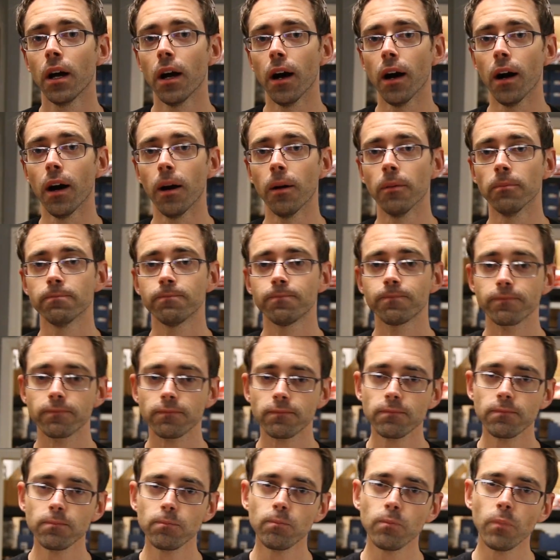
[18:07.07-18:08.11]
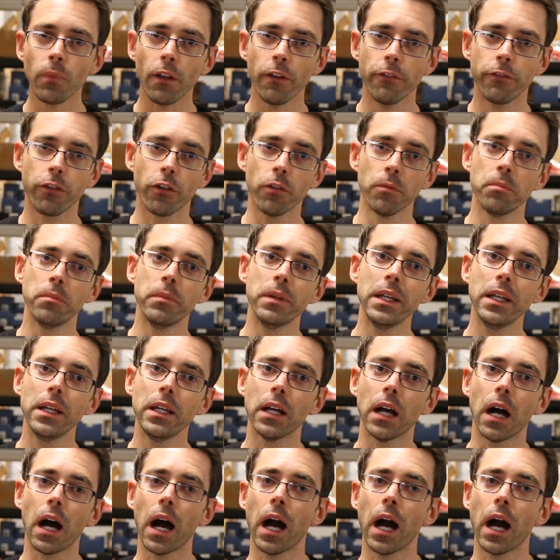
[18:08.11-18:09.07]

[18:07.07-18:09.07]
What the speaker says: For me,